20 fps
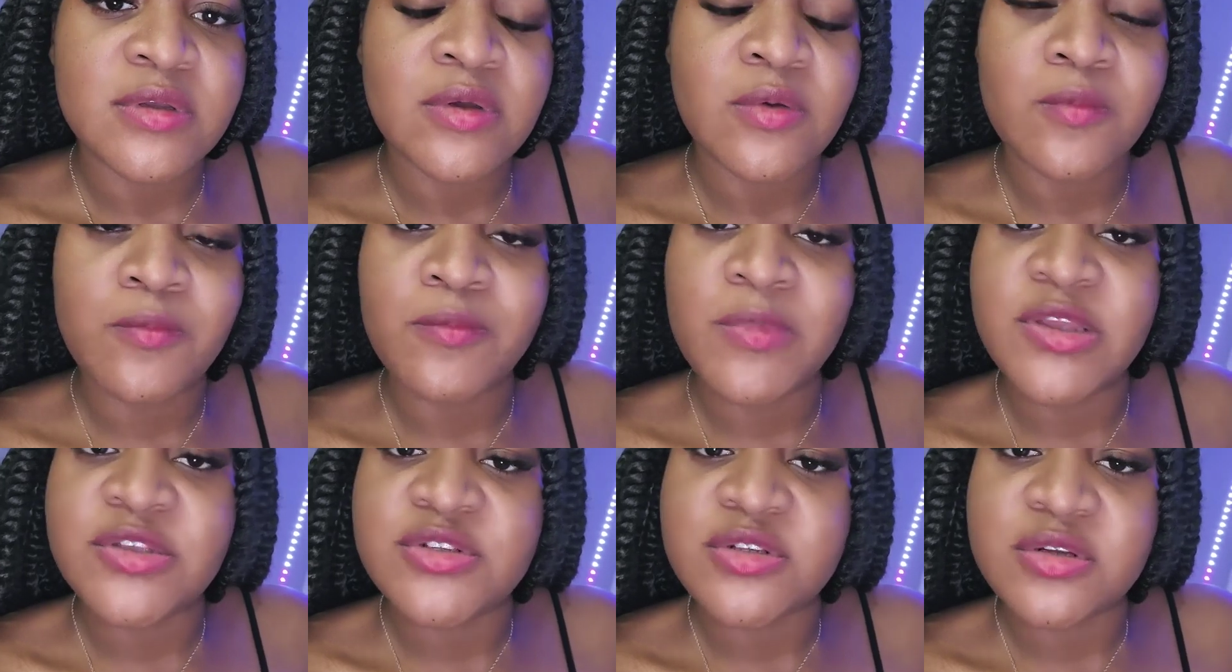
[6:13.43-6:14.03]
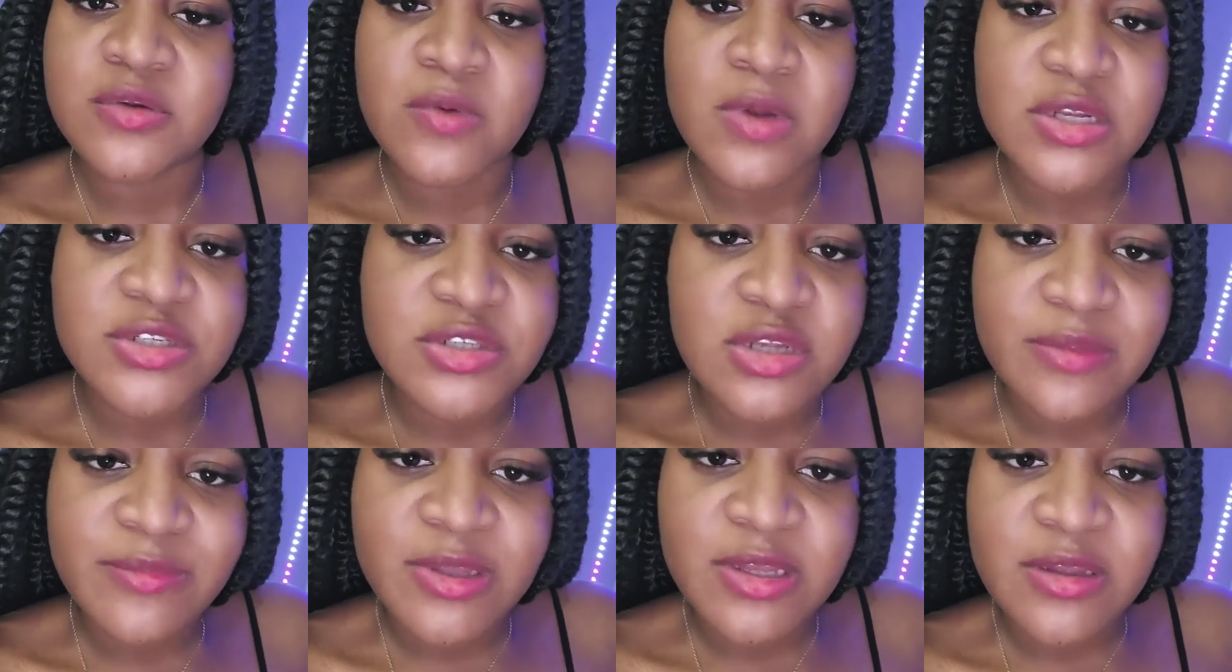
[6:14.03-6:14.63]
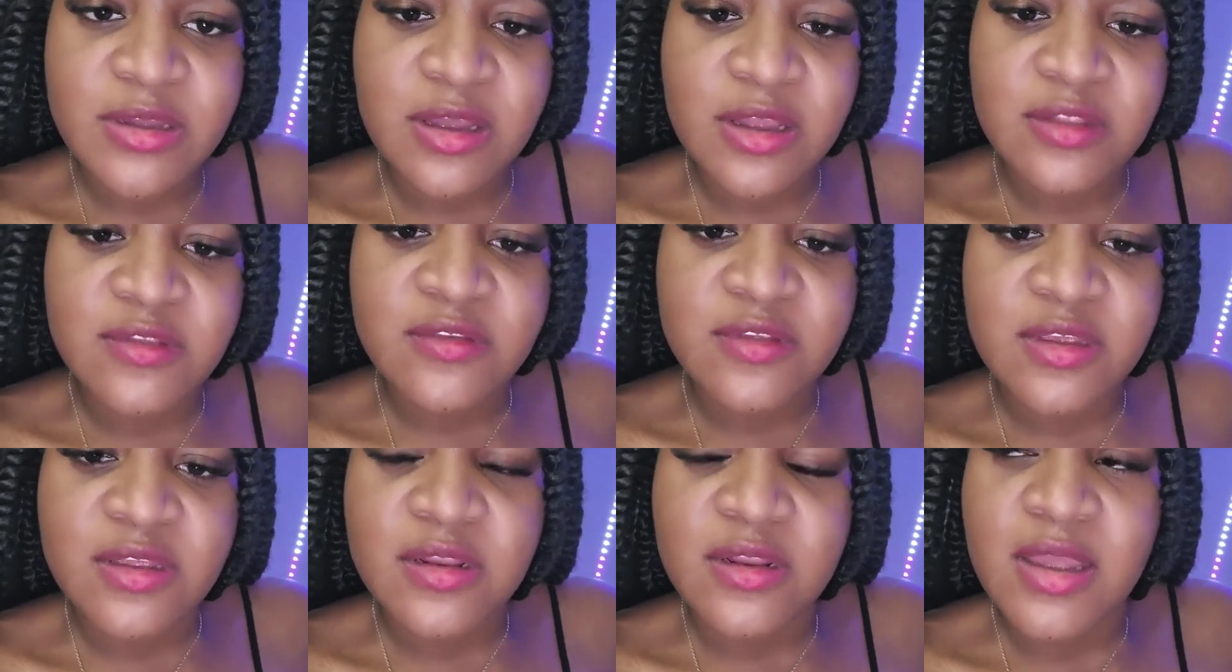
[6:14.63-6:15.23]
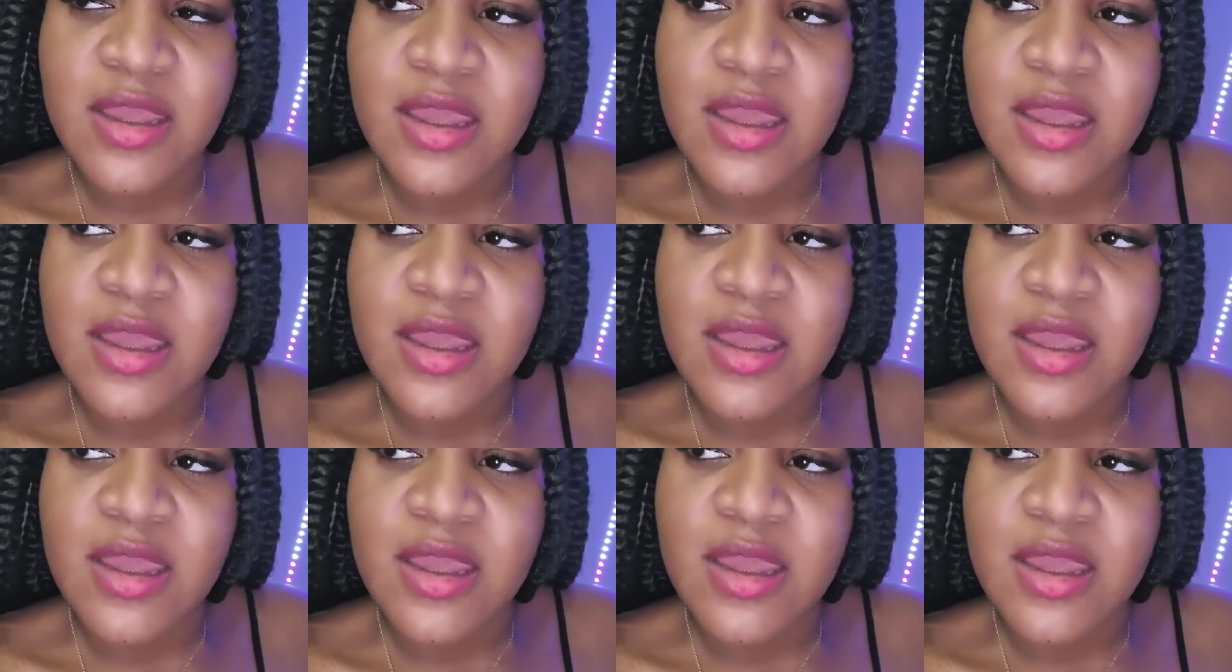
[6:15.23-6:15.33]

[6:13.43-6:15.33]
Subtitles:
Make sure to watch all my content.